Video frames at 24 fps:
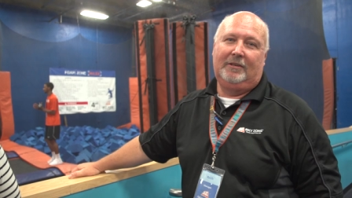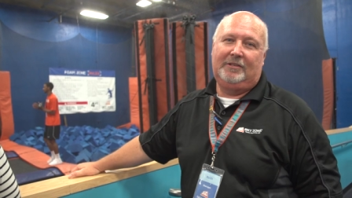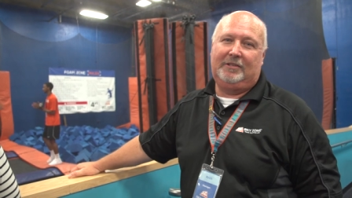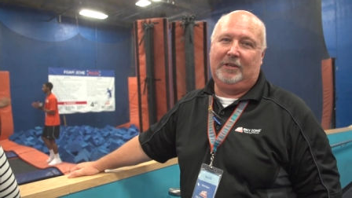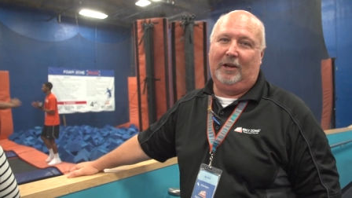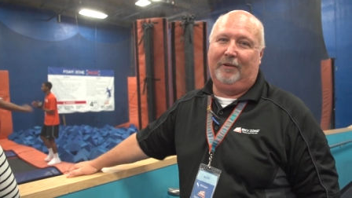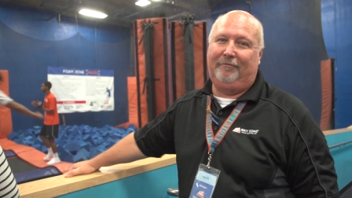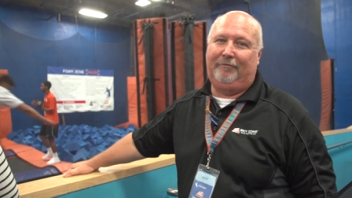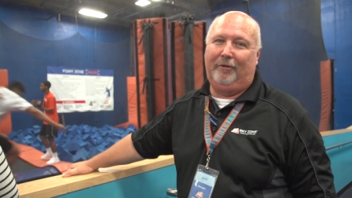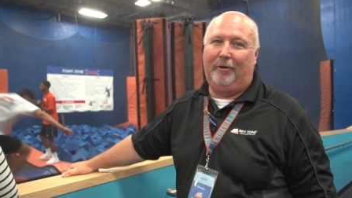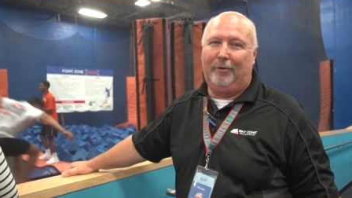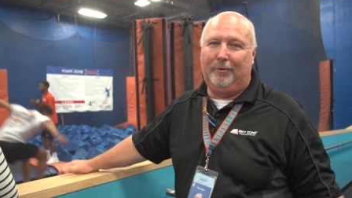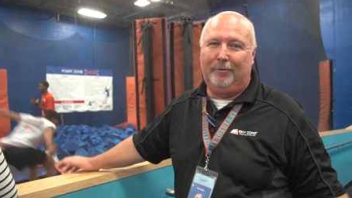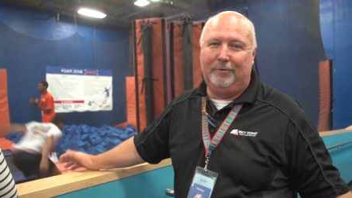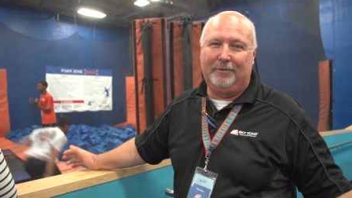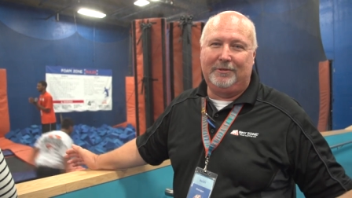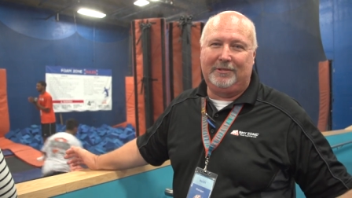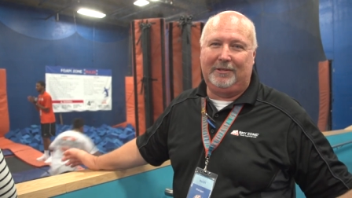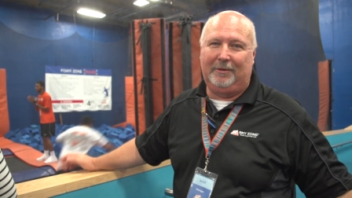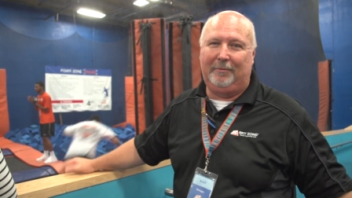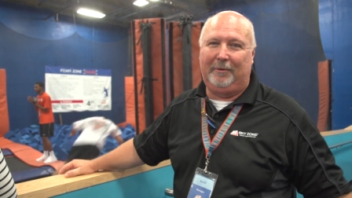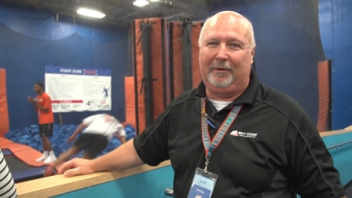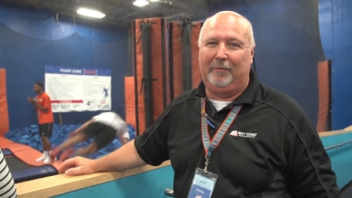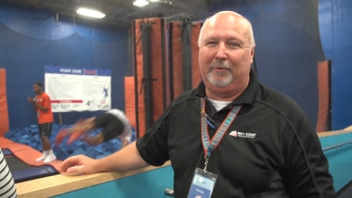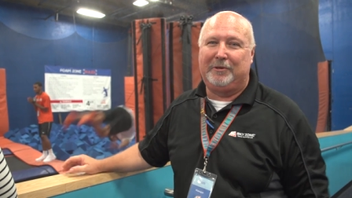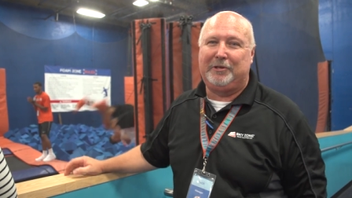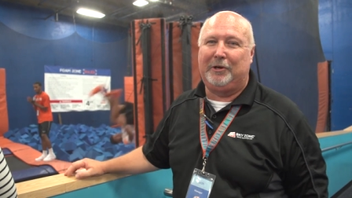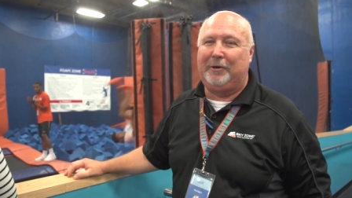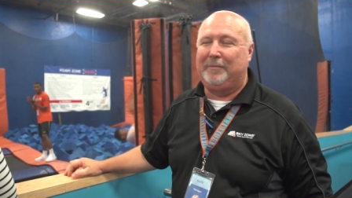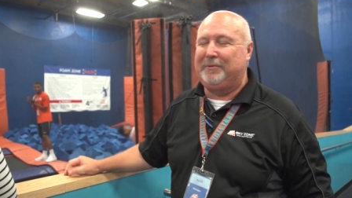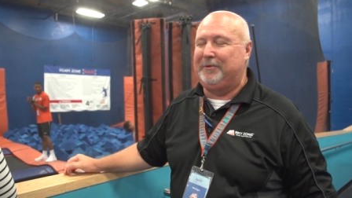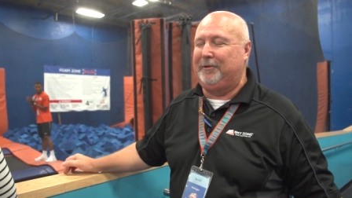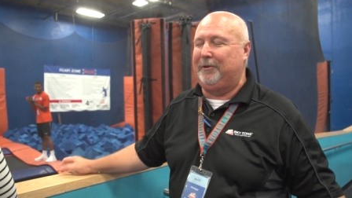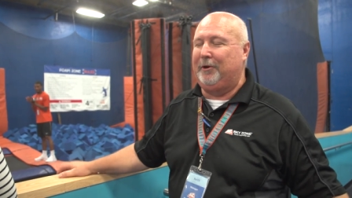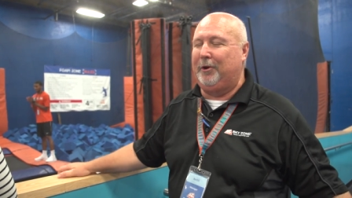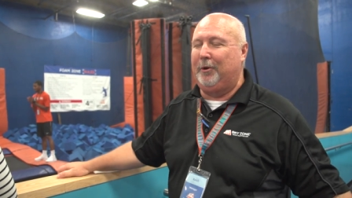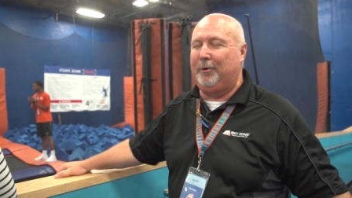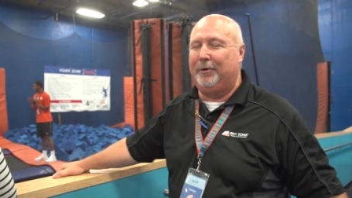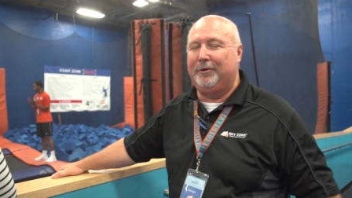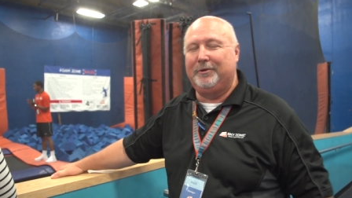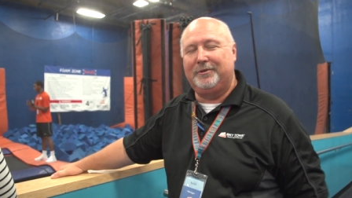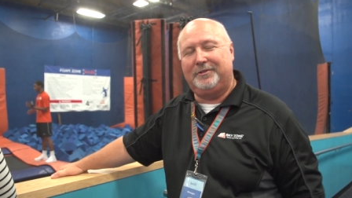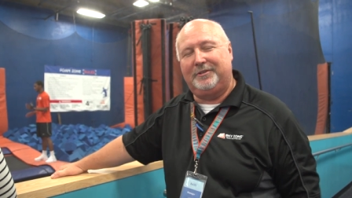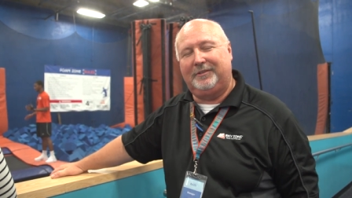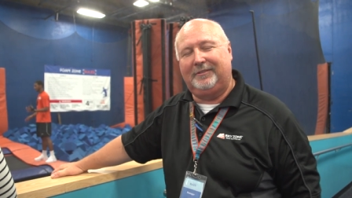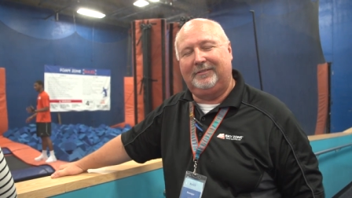cell phones, and we return them to the owners.